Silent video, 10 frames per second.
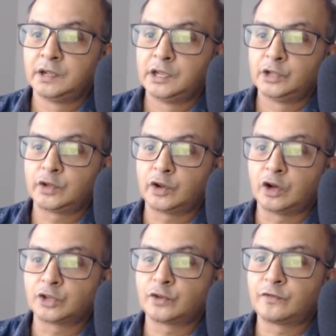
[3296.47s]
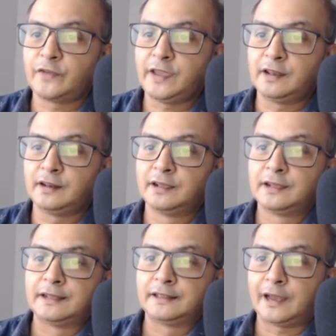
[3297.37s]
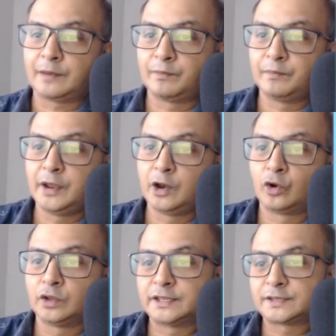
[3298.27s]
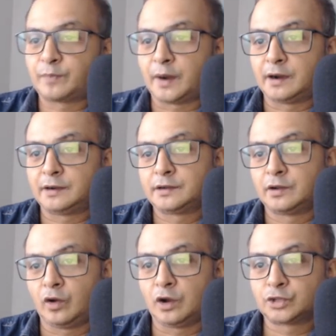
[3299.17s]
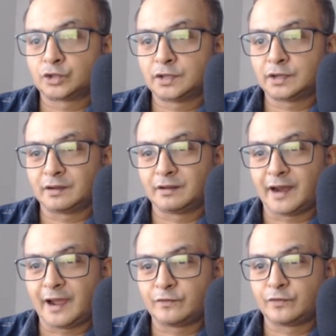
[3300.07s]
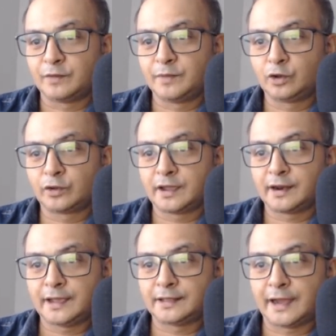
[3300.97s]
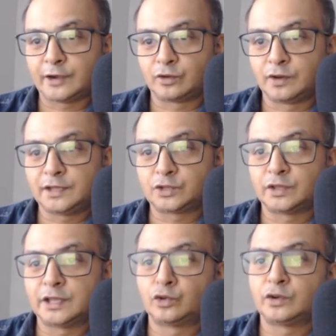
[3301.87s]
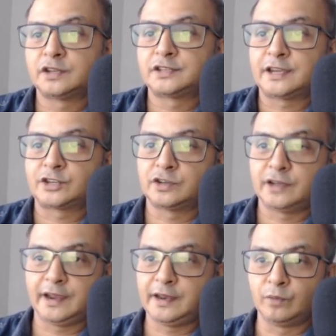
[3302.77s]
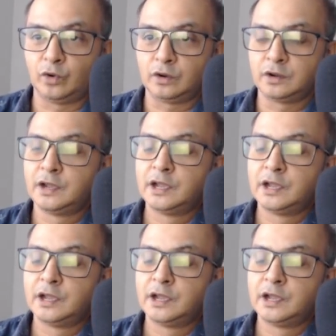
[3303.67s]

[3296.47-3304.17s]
You can also feel that below this part also the graph will be looking like that only. So there's no intersection anymore.